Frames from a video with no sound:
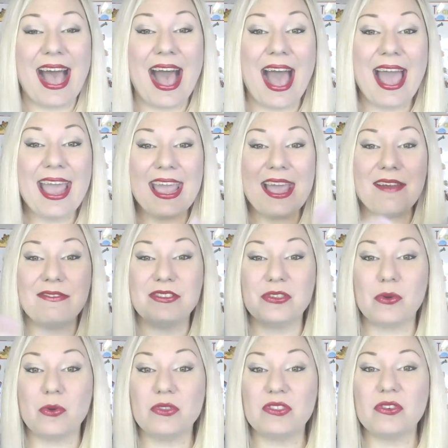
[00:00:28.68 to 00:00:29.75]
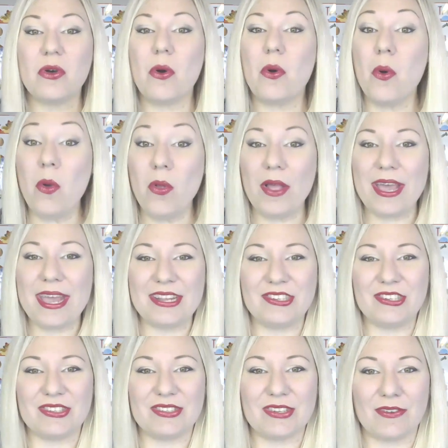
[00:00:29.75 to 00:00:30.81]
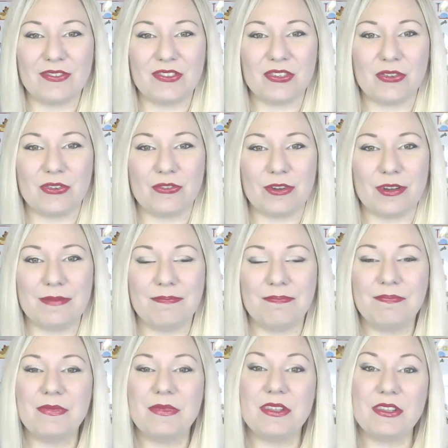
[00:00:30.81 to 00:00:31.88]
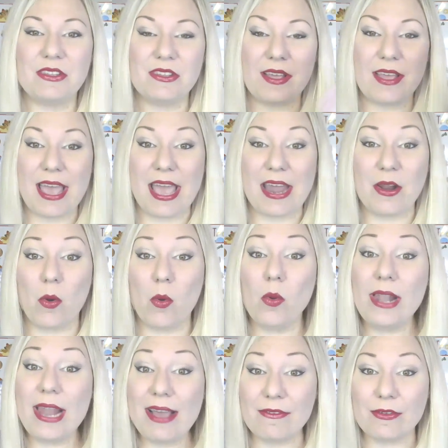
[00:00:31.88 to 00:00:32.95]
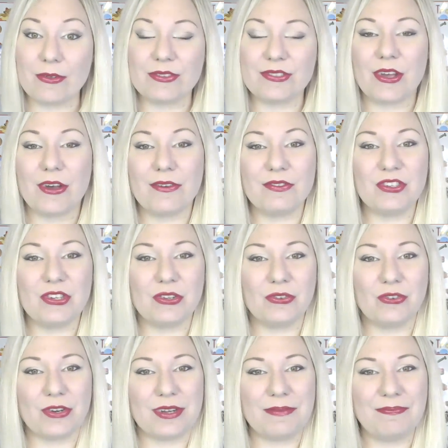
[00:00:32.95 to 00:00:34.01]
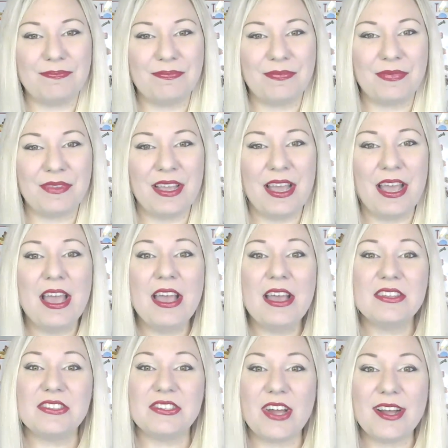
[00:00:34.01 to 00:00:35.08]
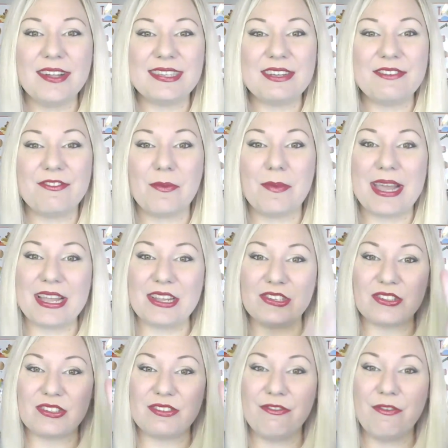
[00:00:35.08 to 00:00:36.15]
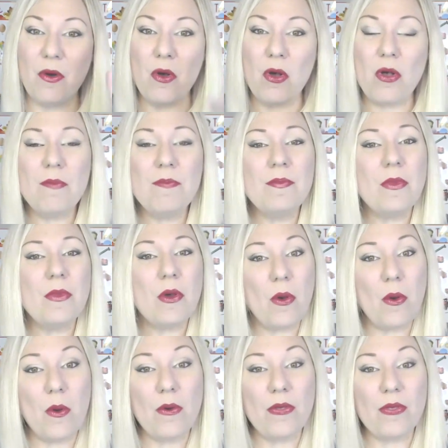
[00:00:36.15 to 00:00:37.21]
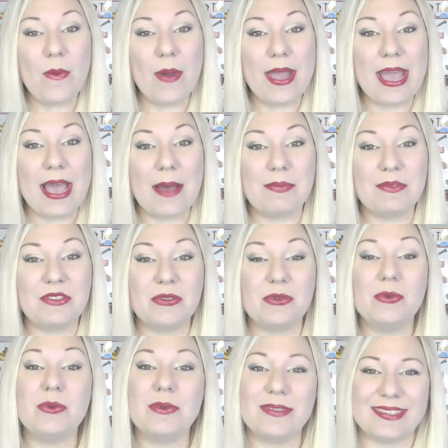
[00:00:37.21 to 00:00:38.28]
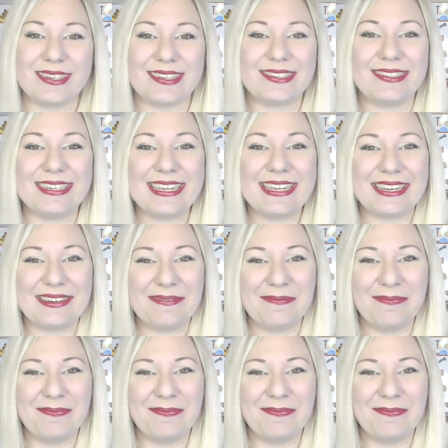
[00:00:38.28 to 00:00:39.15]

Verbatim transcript: I have taught all ages of children, and all levels of children, starting from ages 4 all the way up to 16.